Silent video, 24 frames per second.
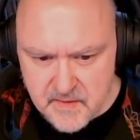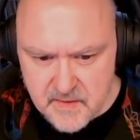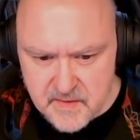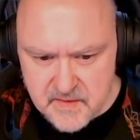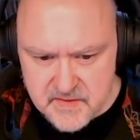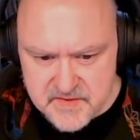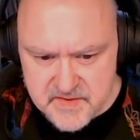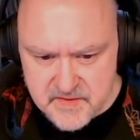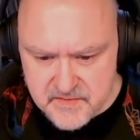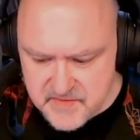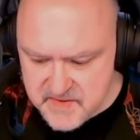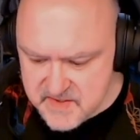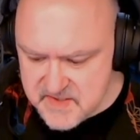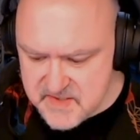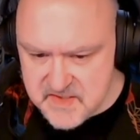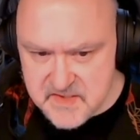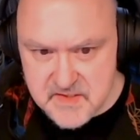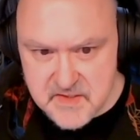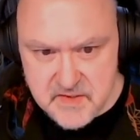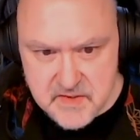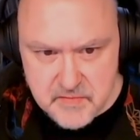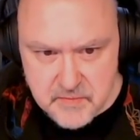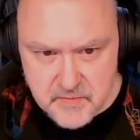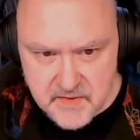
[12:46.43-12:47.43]
So this
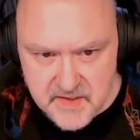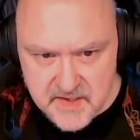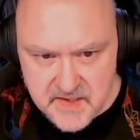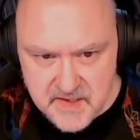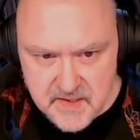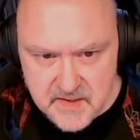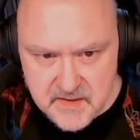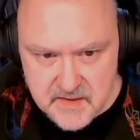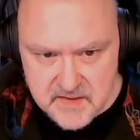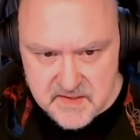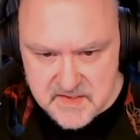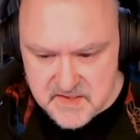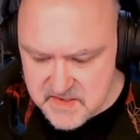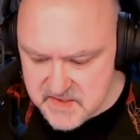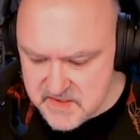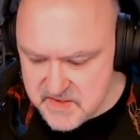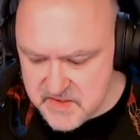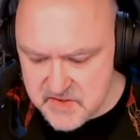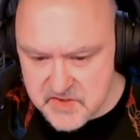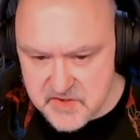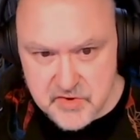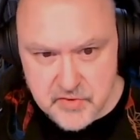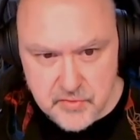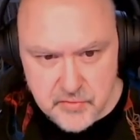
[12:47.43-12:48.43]
is a 3, this is
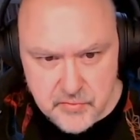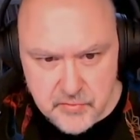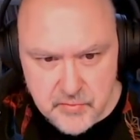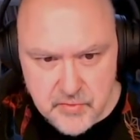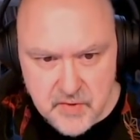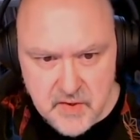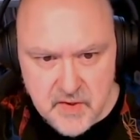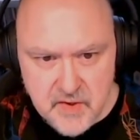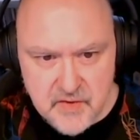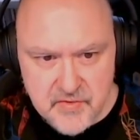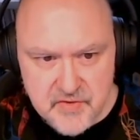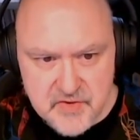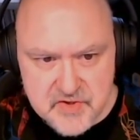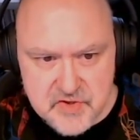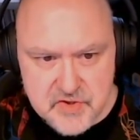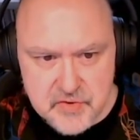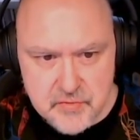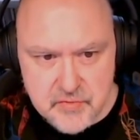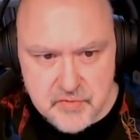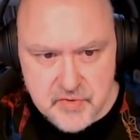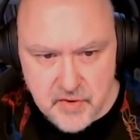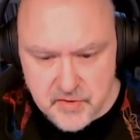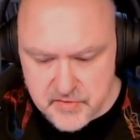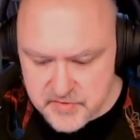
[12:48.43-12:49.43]
a 2. The
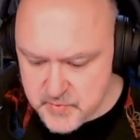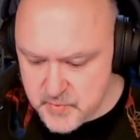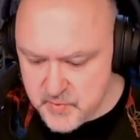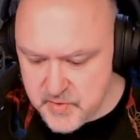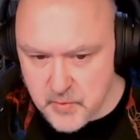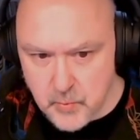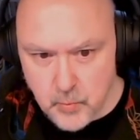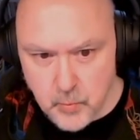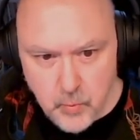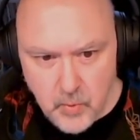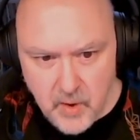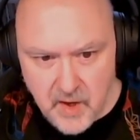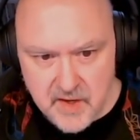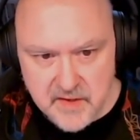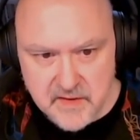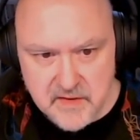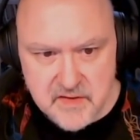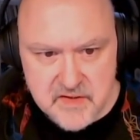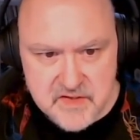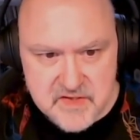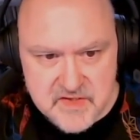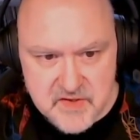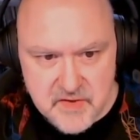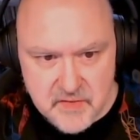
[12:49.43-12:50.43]
2 goes with a
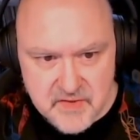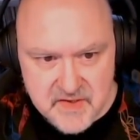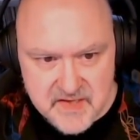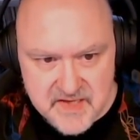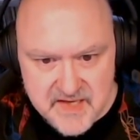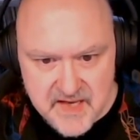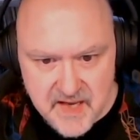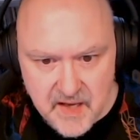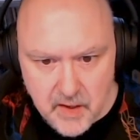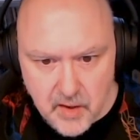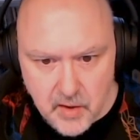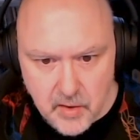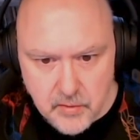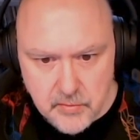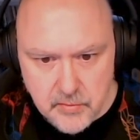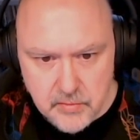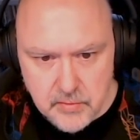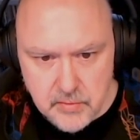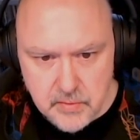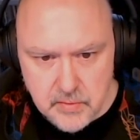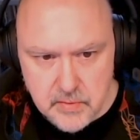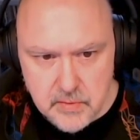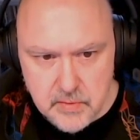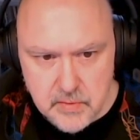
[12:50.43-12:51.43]
1. So
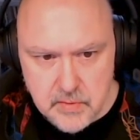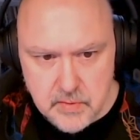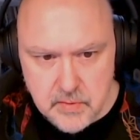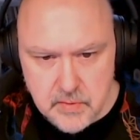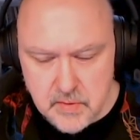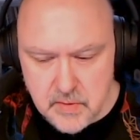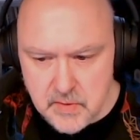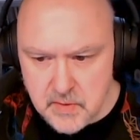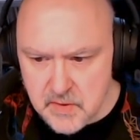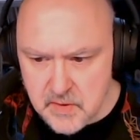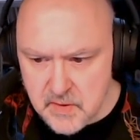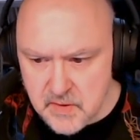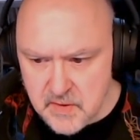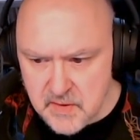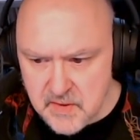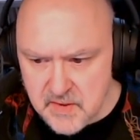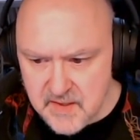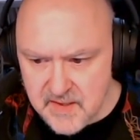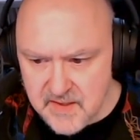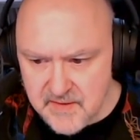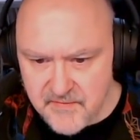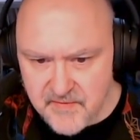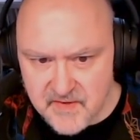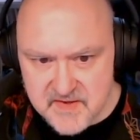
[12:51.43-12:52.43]
yellow,
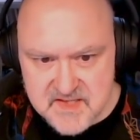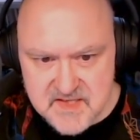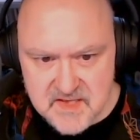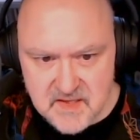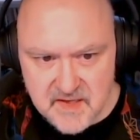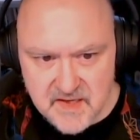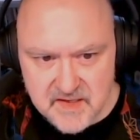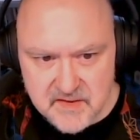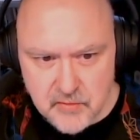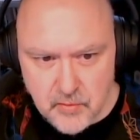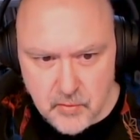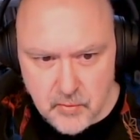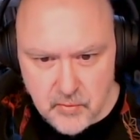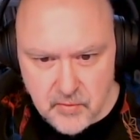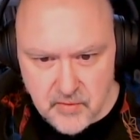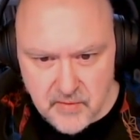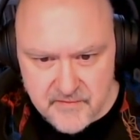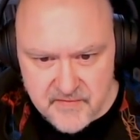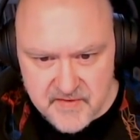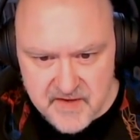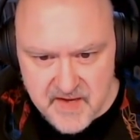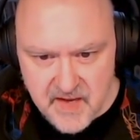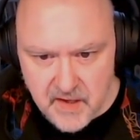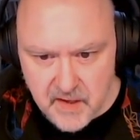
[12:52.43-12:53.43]
if I select all
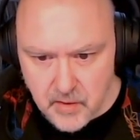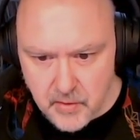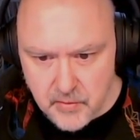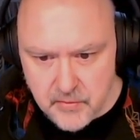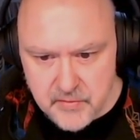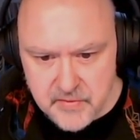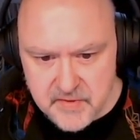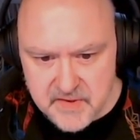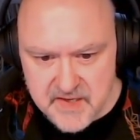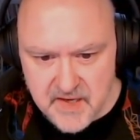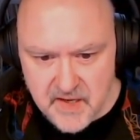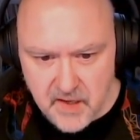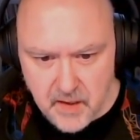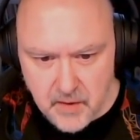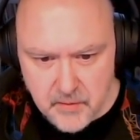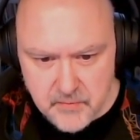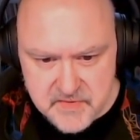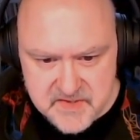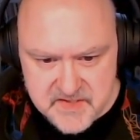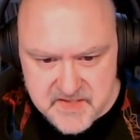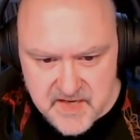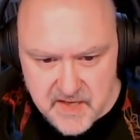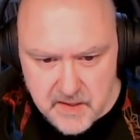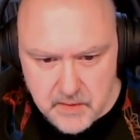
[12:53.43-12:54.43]
of yellow, yellow
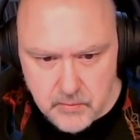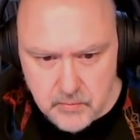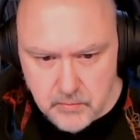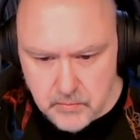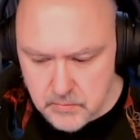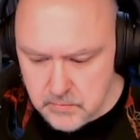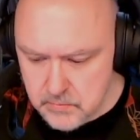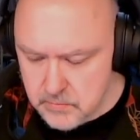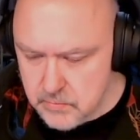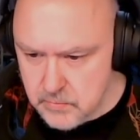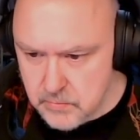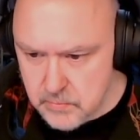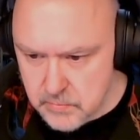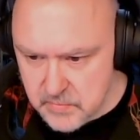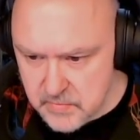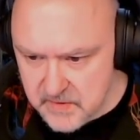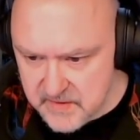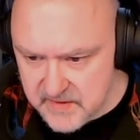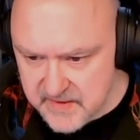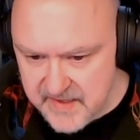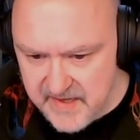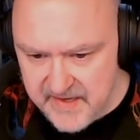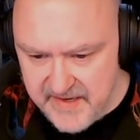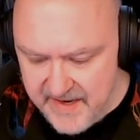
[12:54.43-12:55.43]
is now,
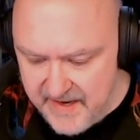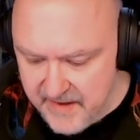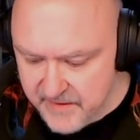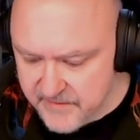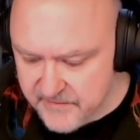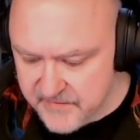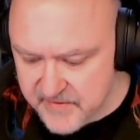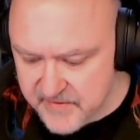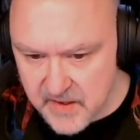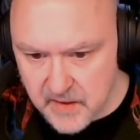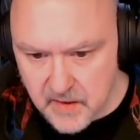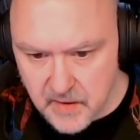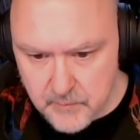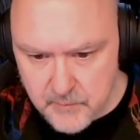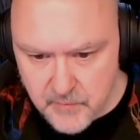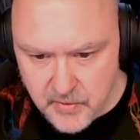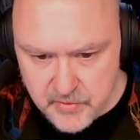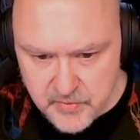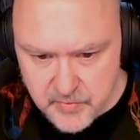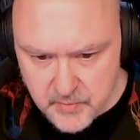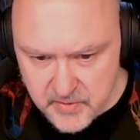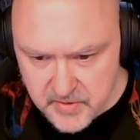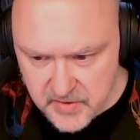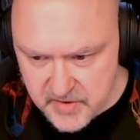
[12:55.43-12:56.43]
get out of color
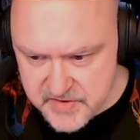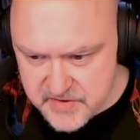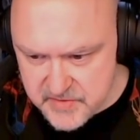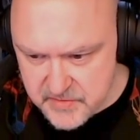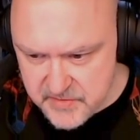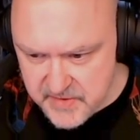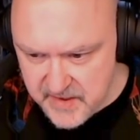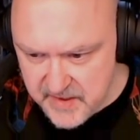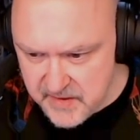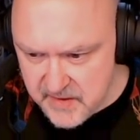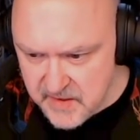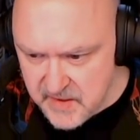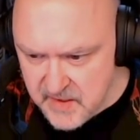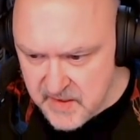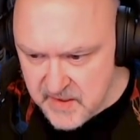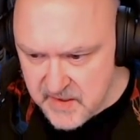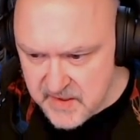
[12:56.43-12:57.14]
mode when I do that.